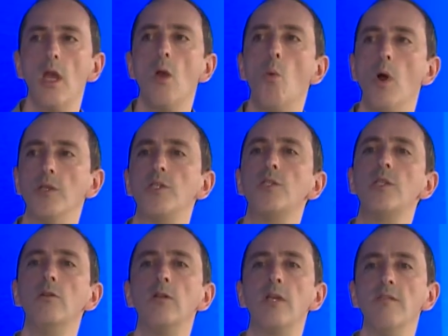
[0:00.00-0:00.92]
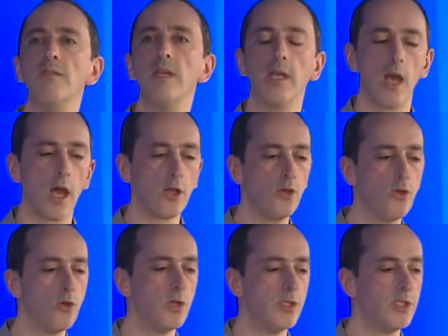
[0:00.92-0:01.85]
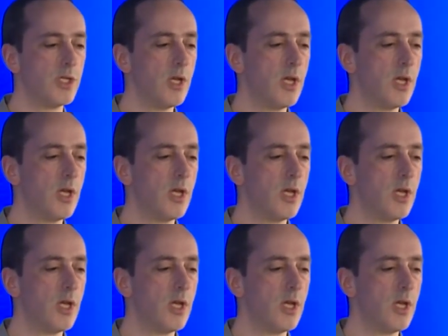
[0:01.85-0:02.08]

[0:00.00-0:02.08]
while still giving a good